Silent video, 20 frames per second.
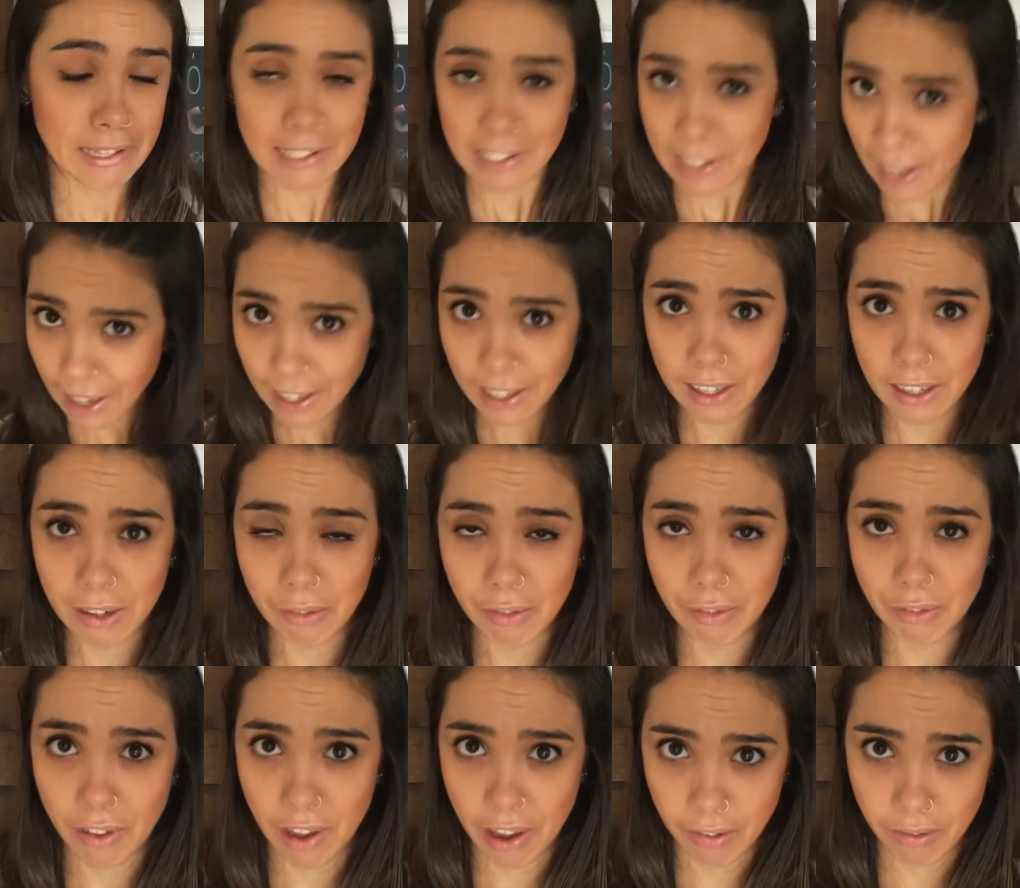my
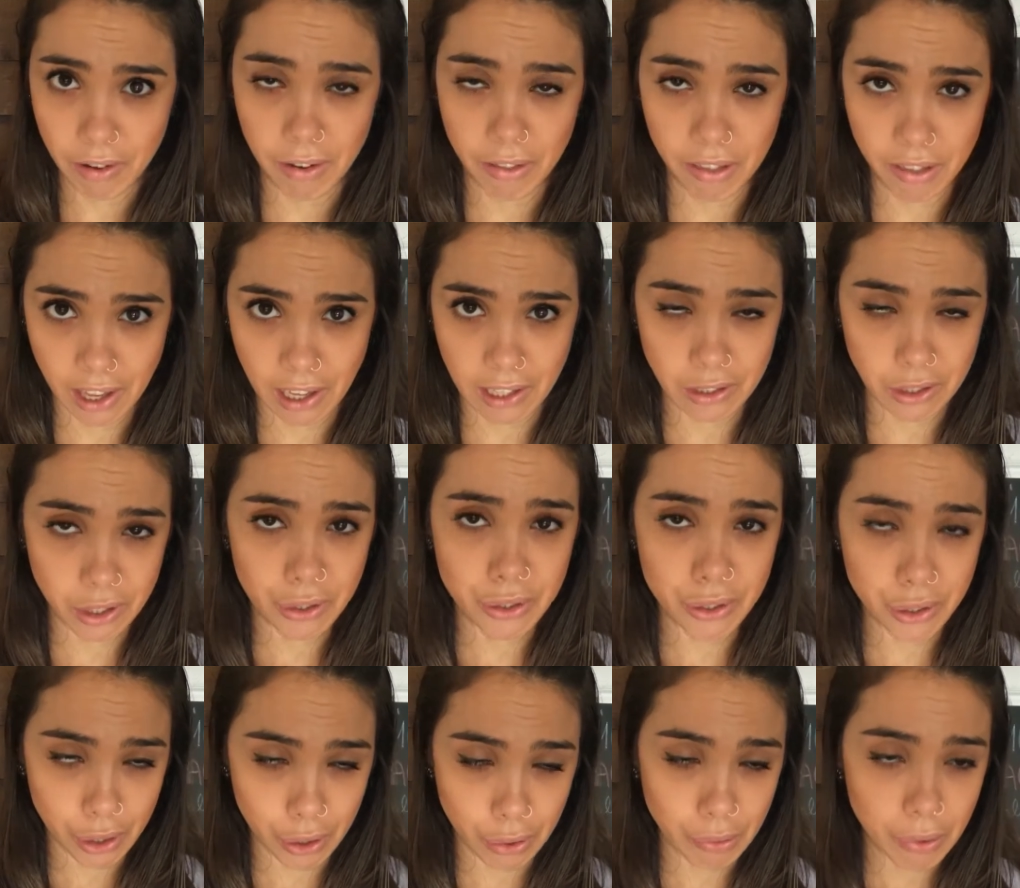second favorite thing
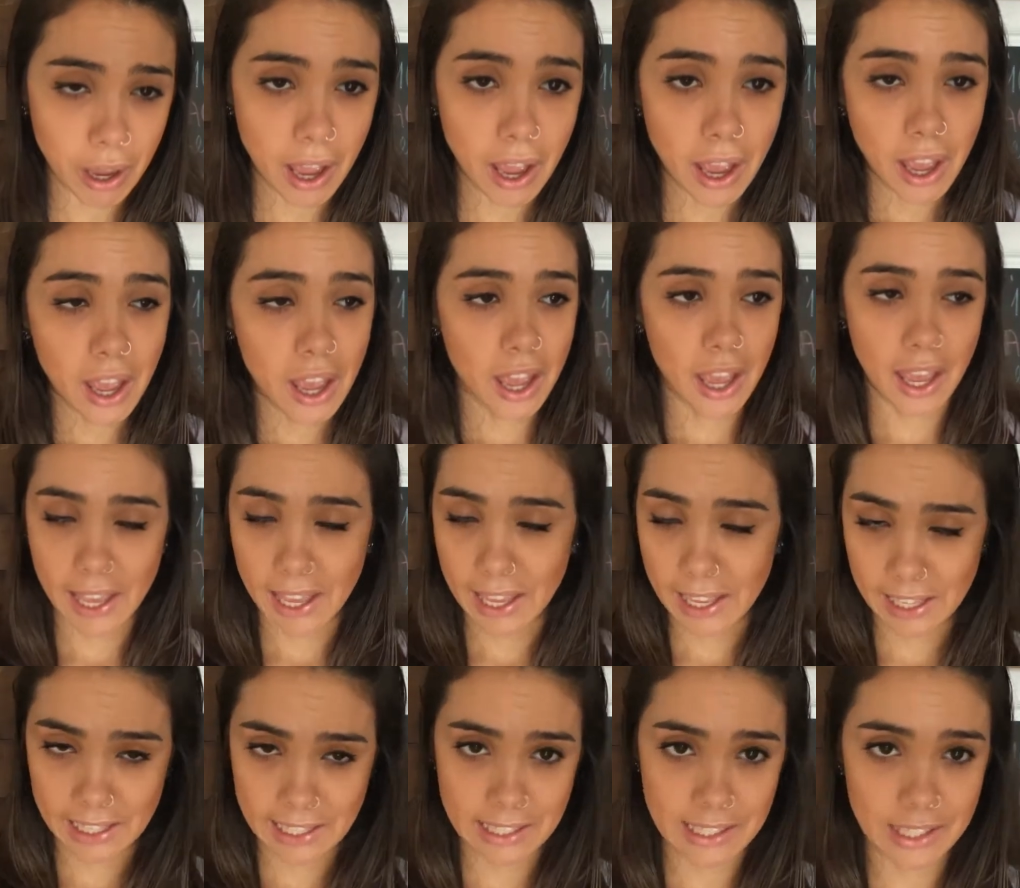to do
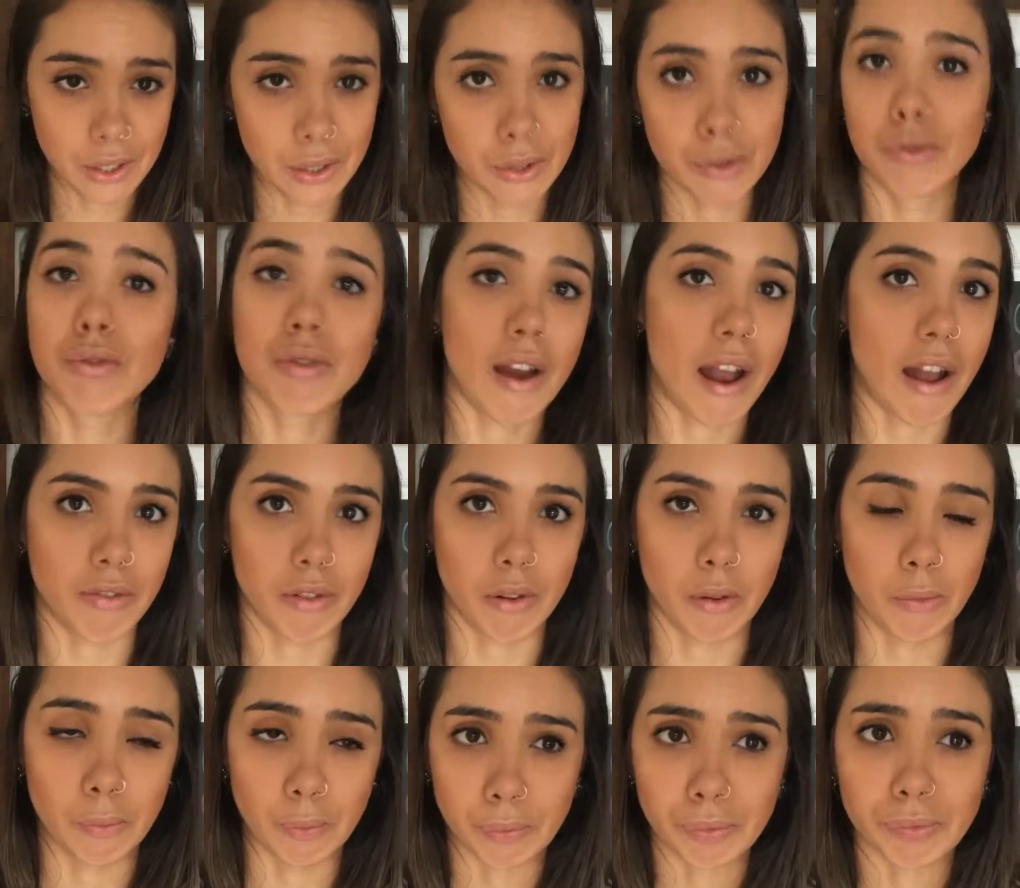is to
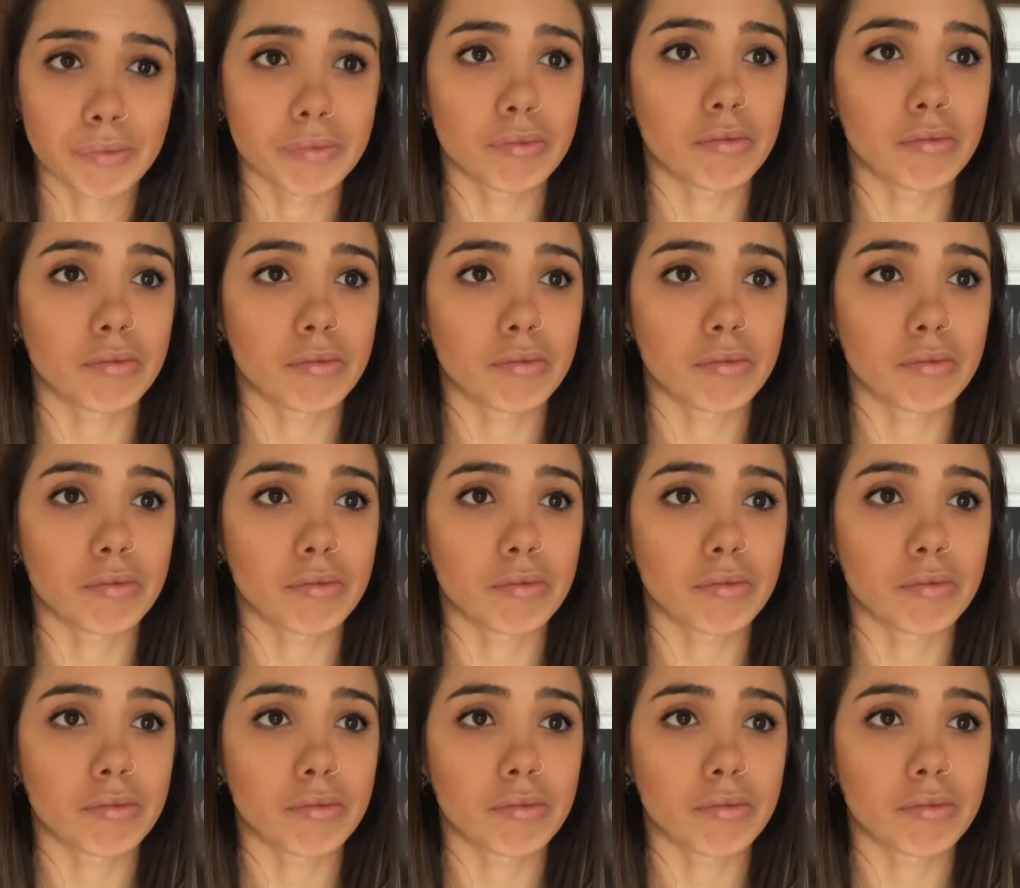travel.